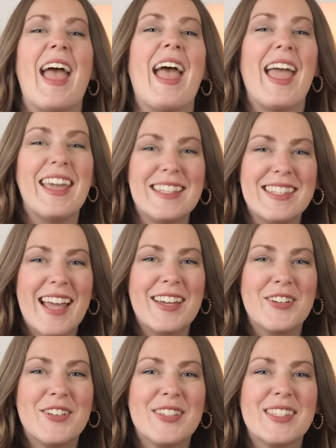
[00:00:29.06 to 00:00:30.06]
Hey,
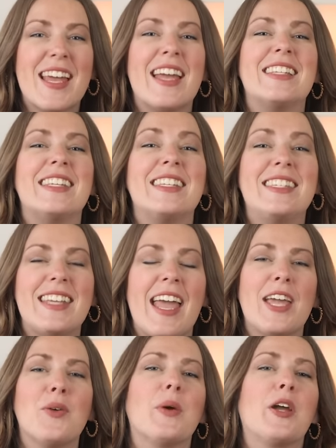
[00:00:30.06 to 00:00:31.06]
signers!
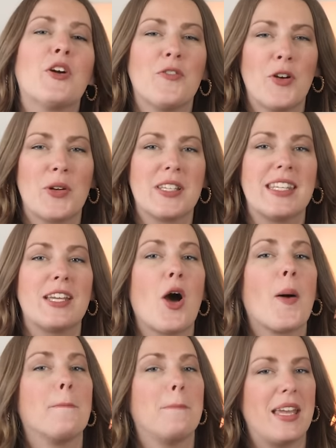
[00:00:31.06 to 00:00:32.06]
Today, we are focusing
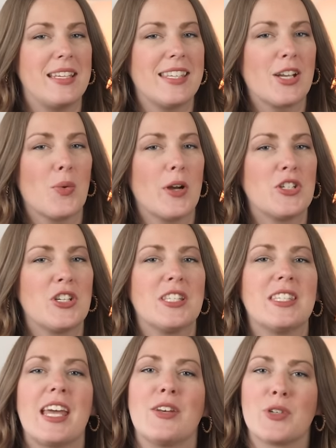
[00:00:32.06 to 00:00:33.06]
on basic
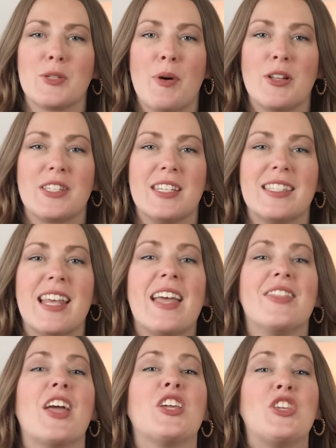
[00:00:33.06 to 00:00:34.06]
questions and responses
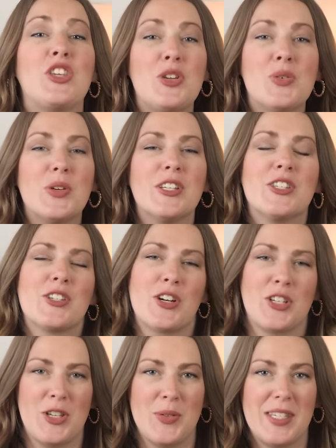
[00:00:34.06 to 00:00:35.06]
that you can
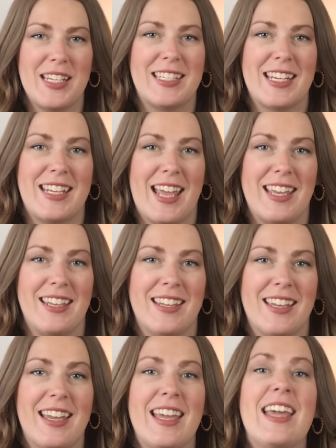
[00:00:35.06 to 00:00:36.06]
start using today.
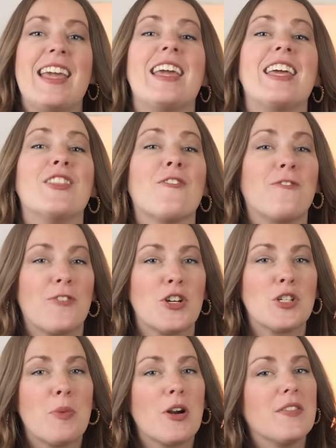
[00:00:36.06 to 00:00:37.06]
In the
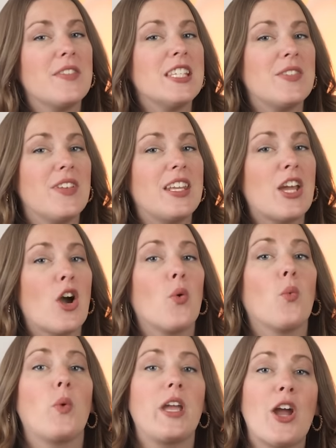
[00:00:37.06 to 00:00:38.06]
first part of this video,
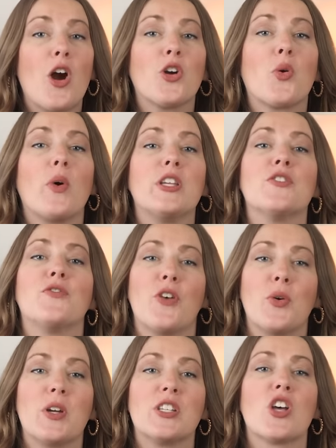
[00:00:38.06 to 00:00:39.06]
we are going to
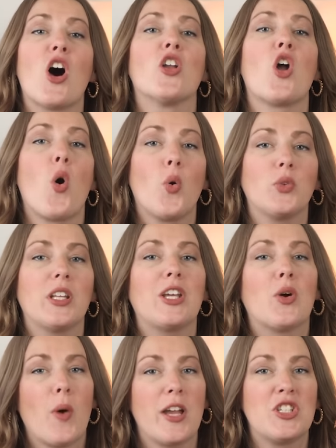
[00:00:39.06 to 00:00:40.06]
focus on only
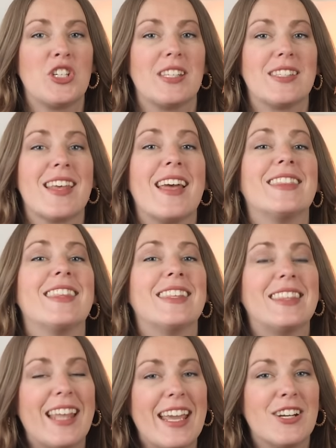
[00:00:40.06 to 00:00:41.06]
questions,
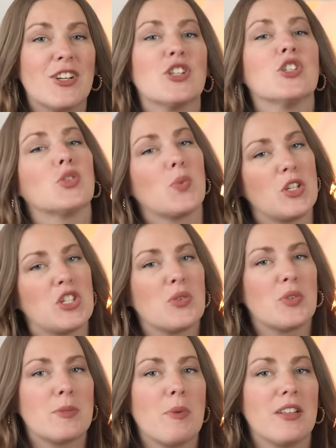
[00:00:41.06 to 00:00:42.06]
then later switch to
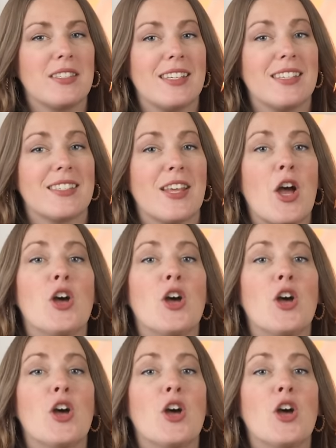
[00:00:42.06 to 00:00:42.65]
responses.